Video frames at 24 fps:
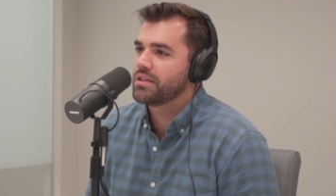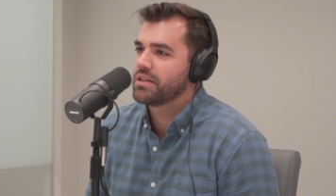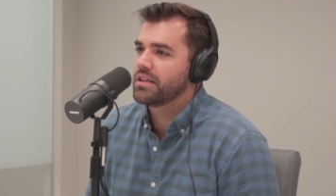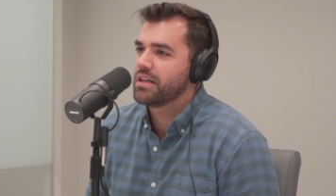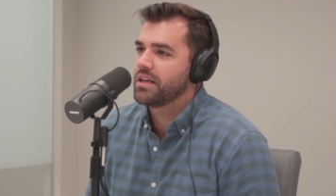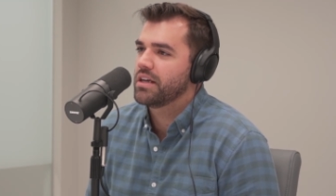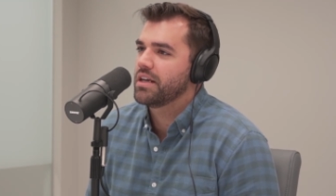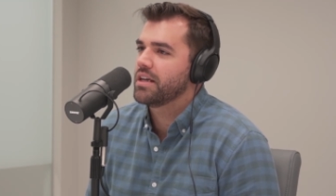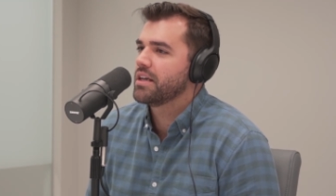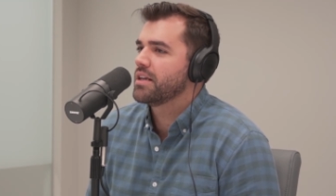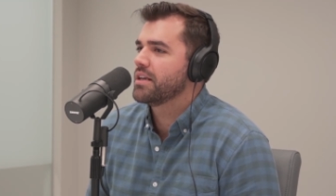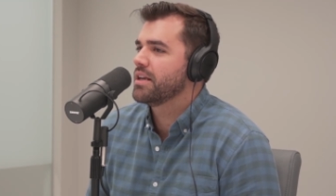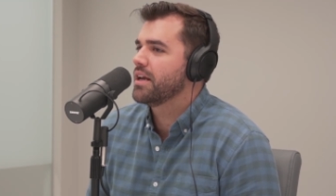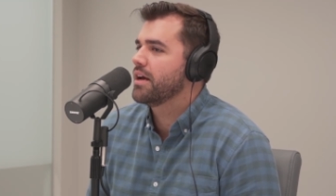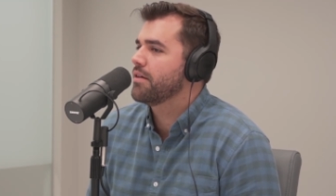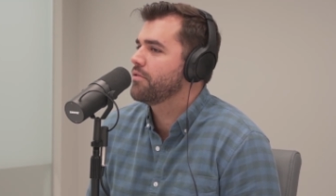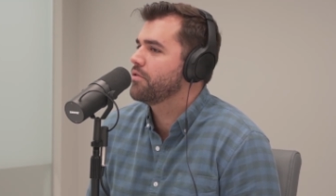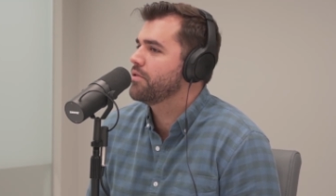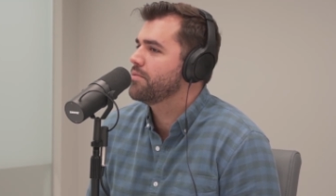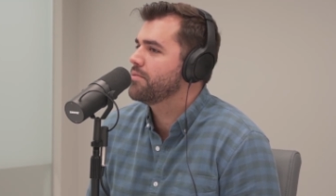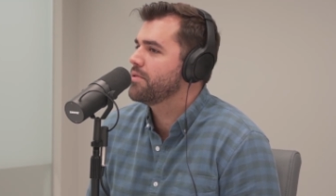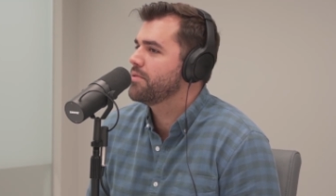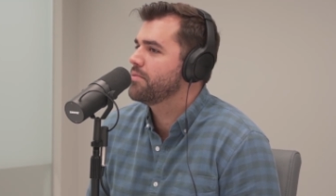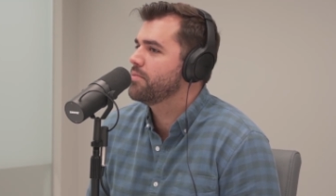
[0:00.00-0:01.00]
Okay. And not
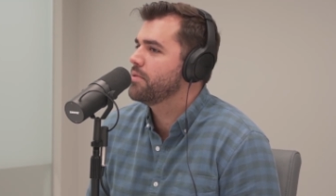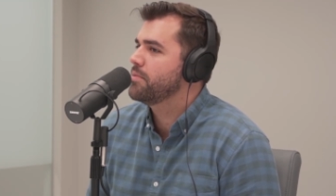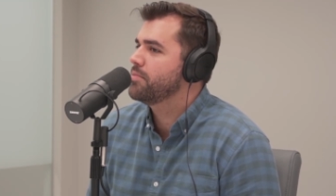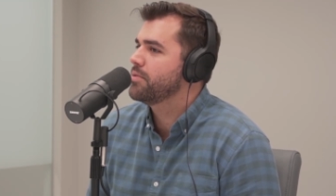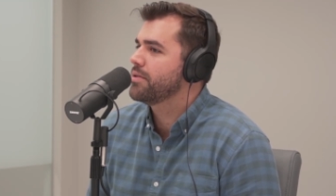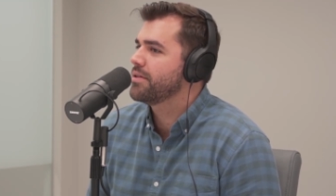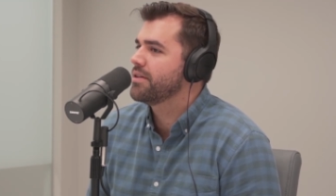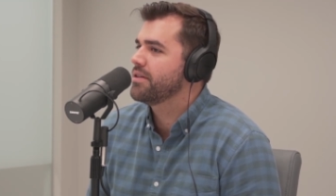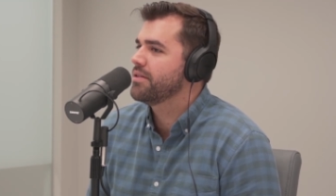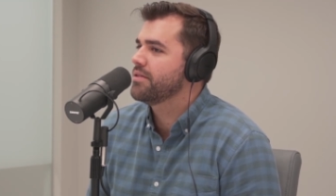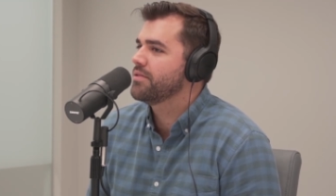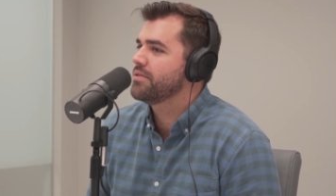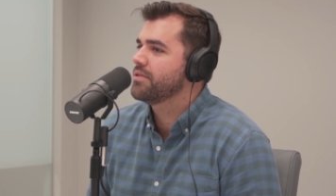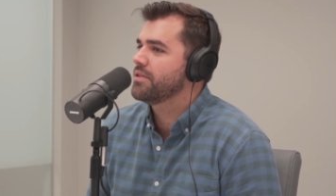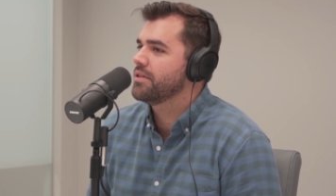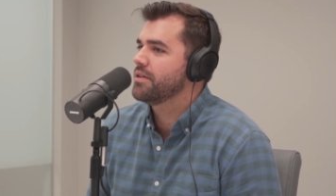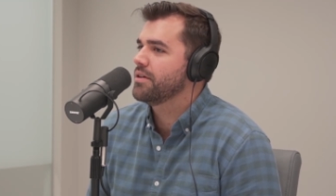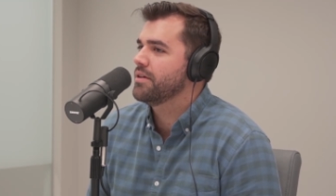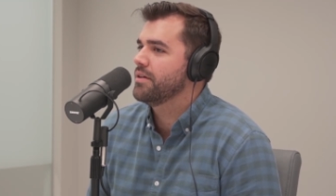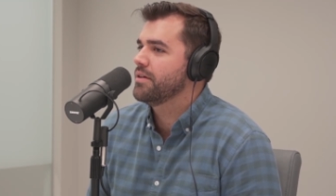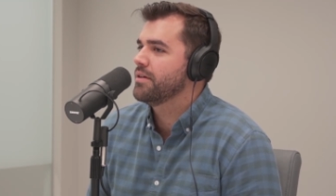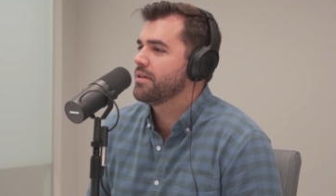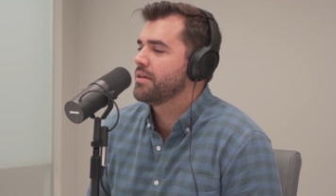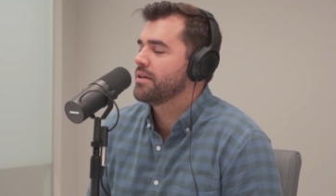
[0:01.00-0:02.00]
very many people go
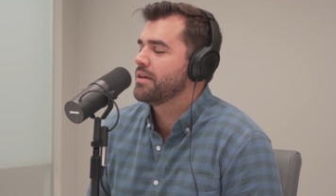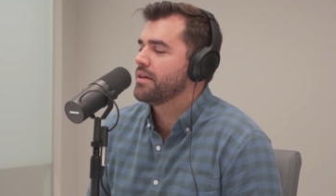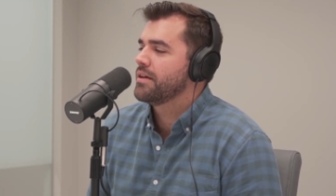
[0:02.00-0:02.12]
there.